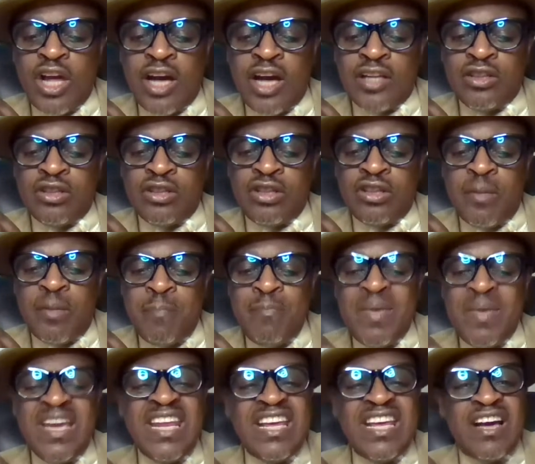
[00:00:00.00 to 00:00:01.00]
The
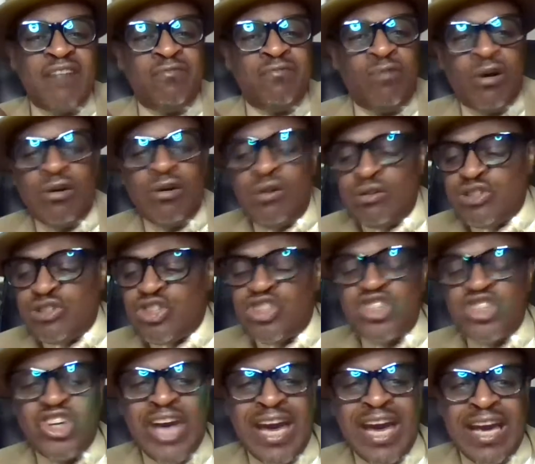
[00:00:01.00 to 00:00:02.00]
meaning of words
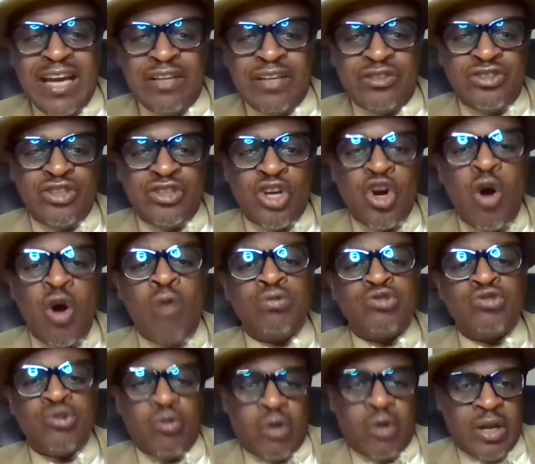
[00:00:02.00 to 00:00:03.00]
change
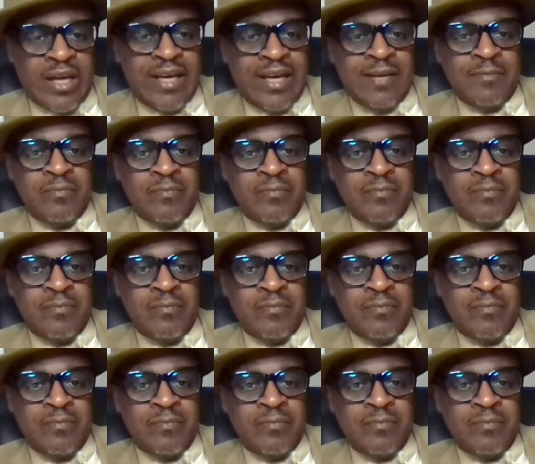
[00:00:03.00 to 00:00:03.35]
culturally,